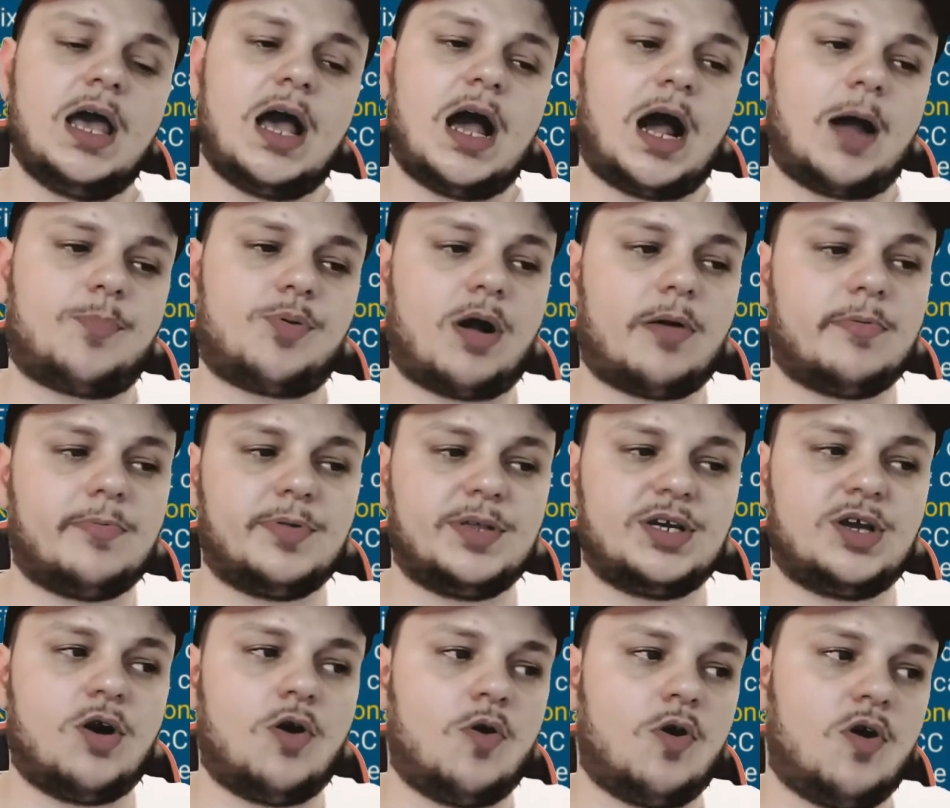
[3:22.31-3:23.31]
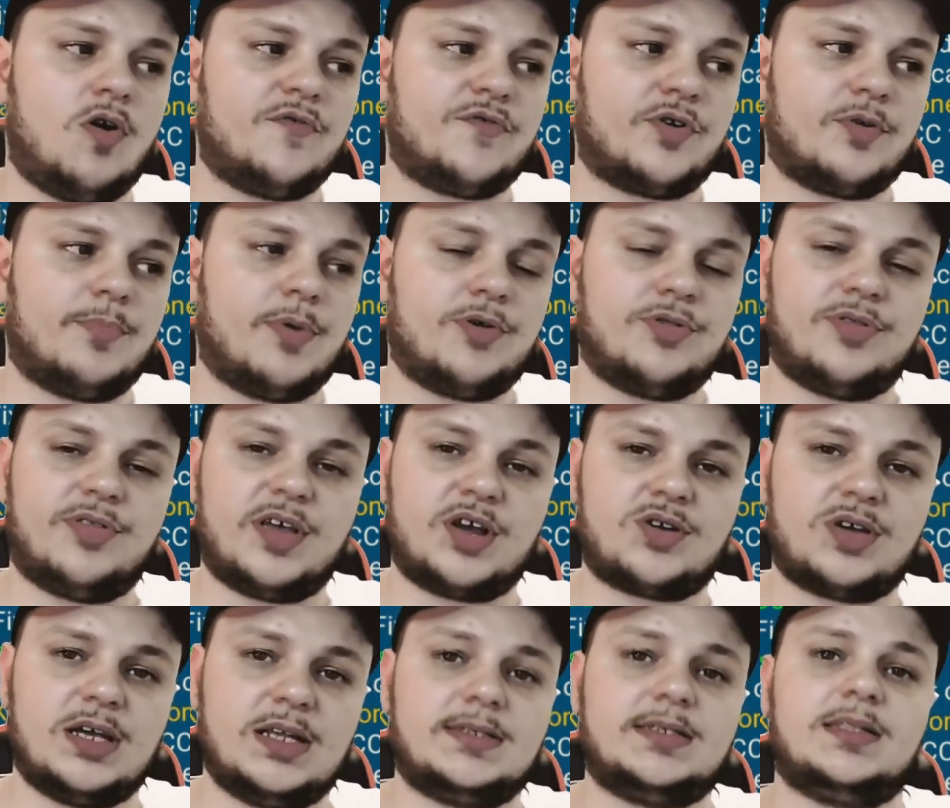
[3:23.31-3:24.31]
I'll probably go over both of their
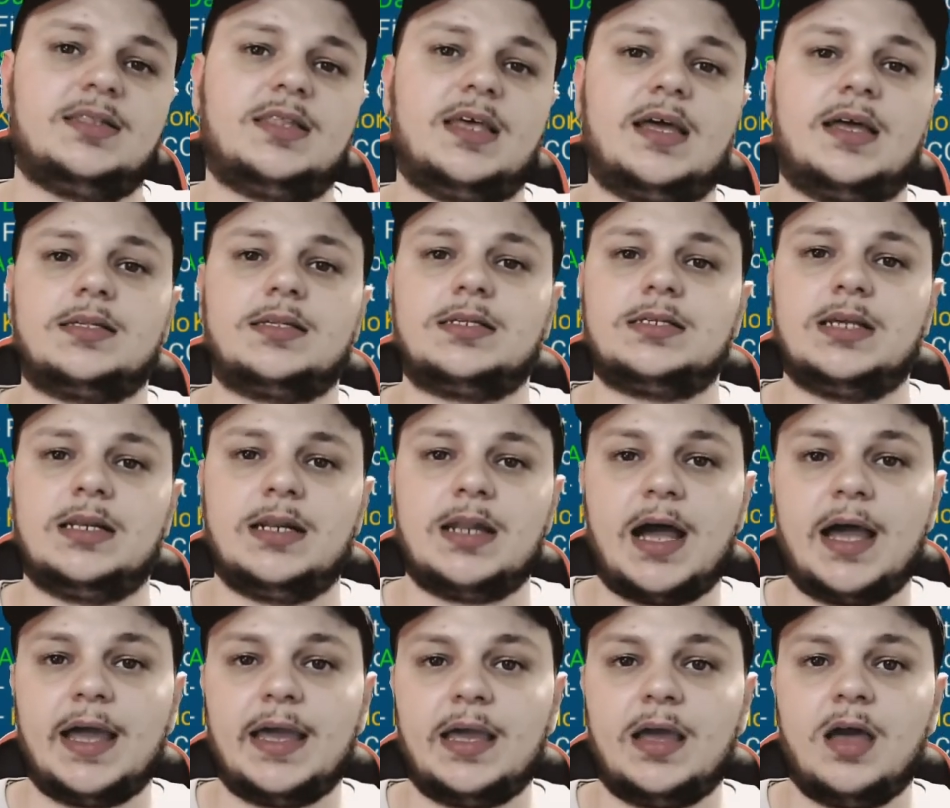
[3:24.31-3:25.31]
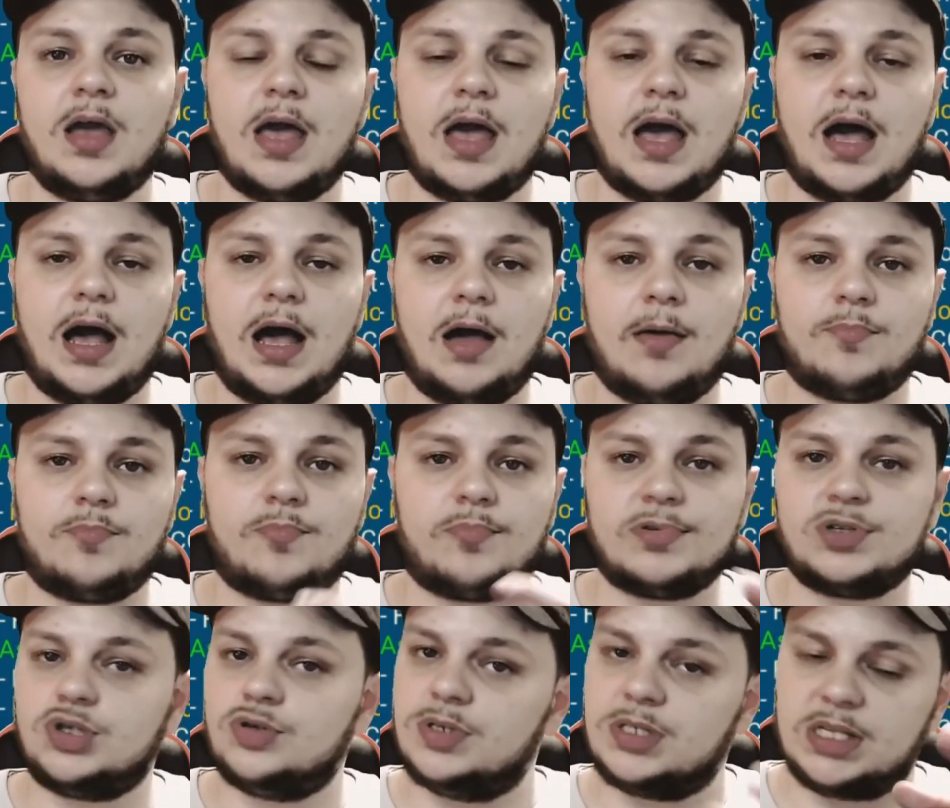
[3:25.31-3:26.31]
kits and things tonight.
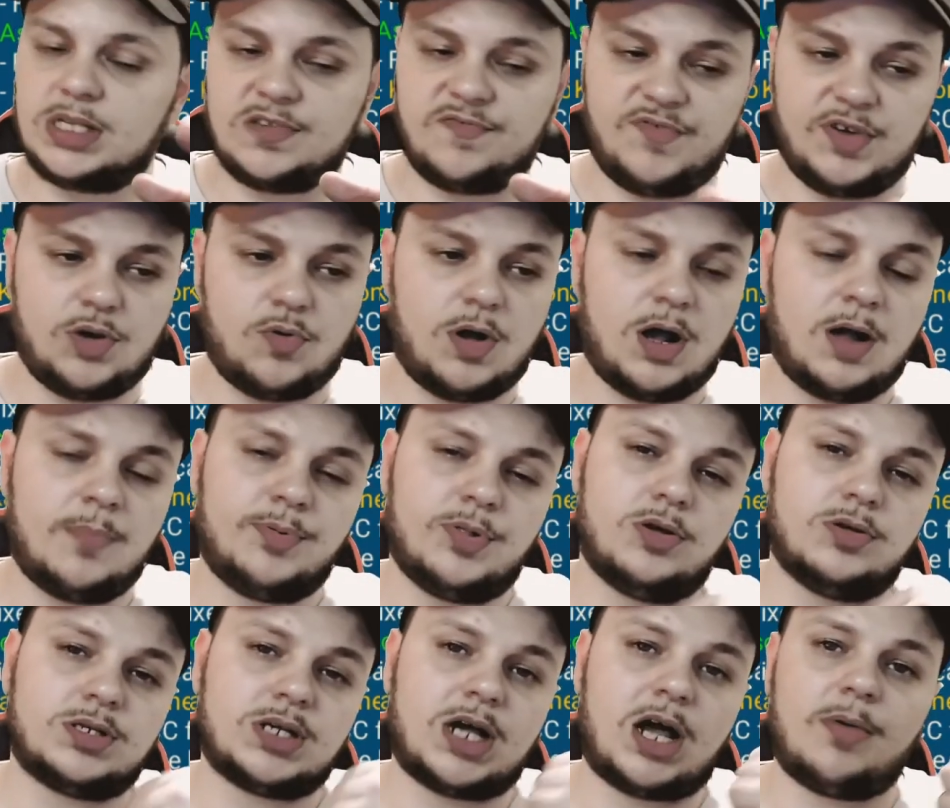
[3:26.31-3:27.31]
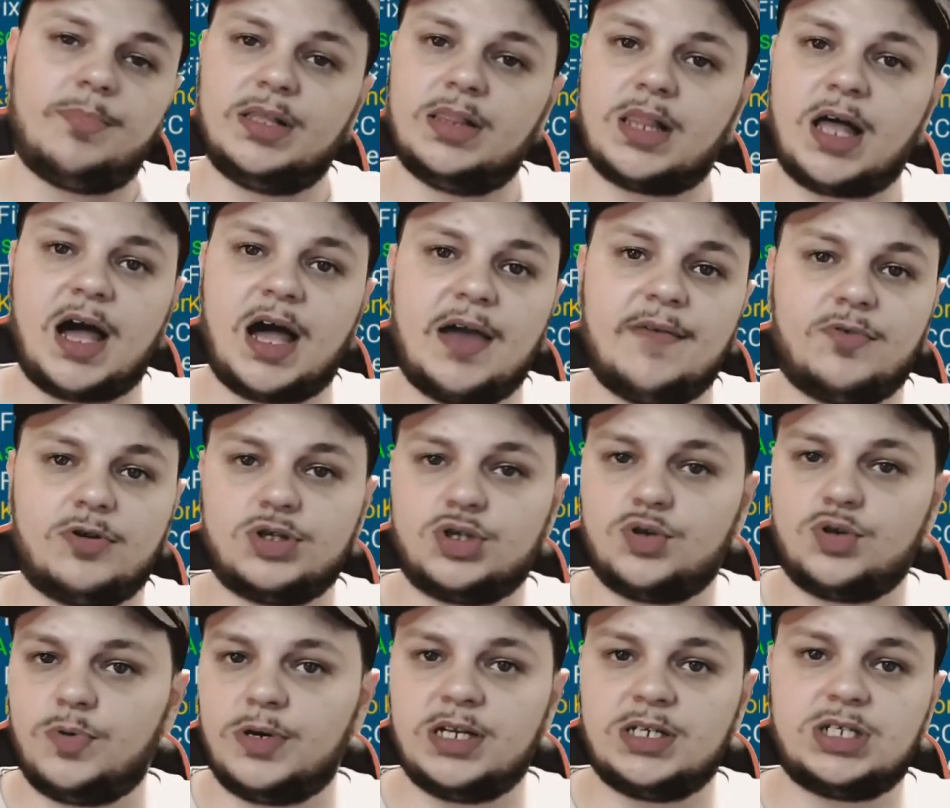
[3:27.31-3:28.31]
As soon as this video uploads, I'll be live on
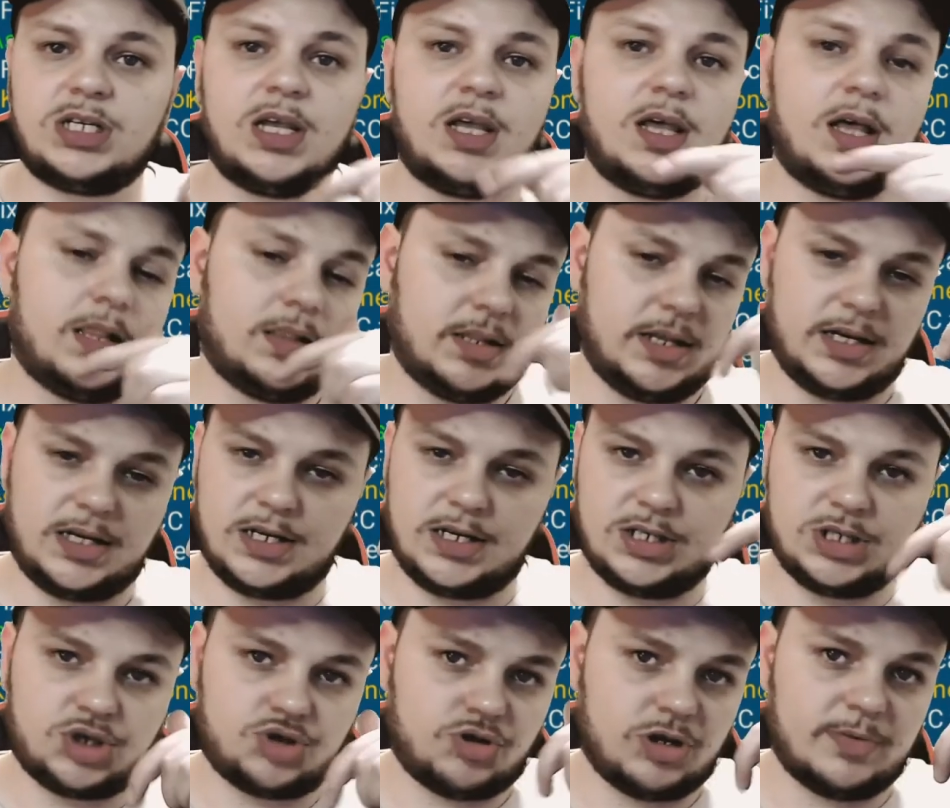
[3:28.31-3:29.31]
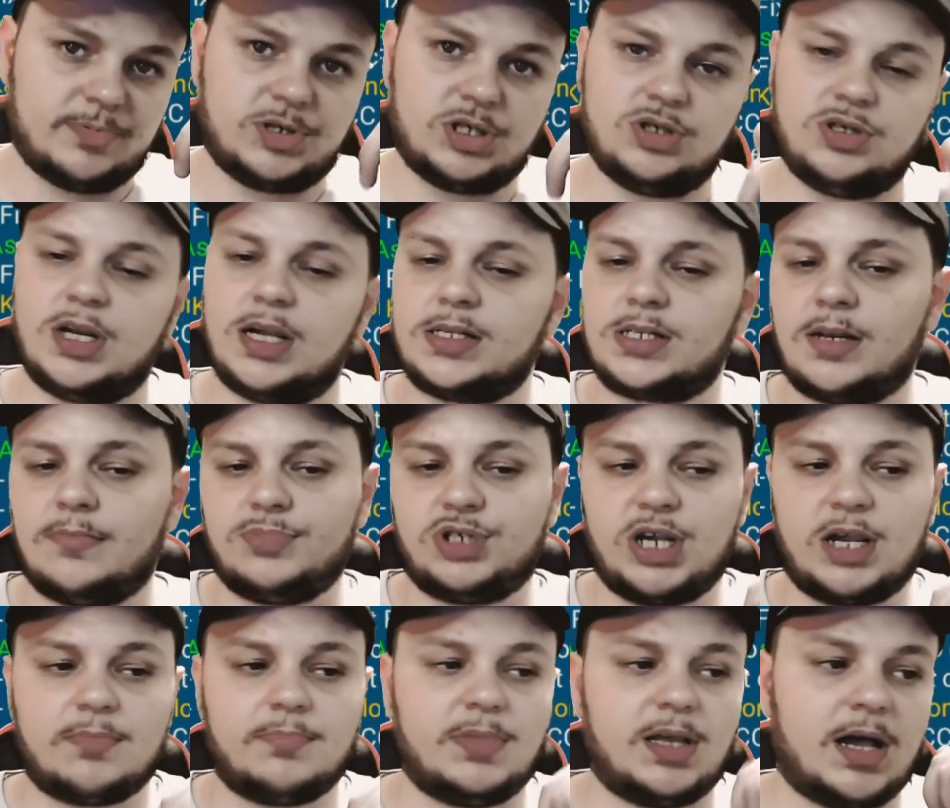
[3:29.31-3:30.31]
Twitch. Link in the description. You guys come
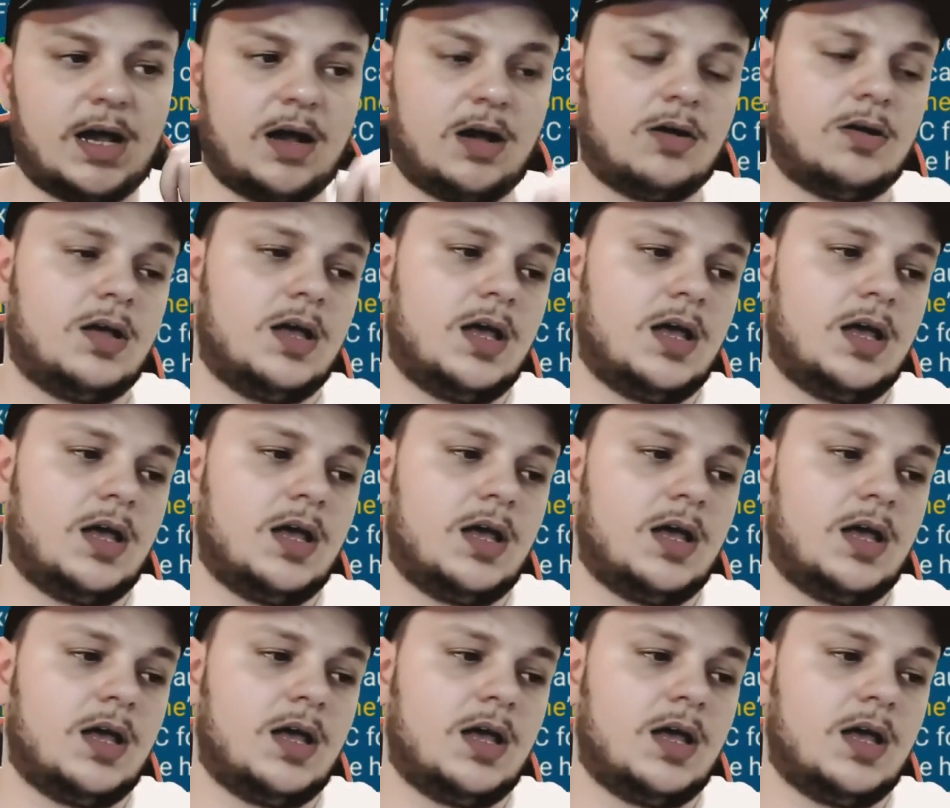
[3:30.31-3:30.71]
check me out.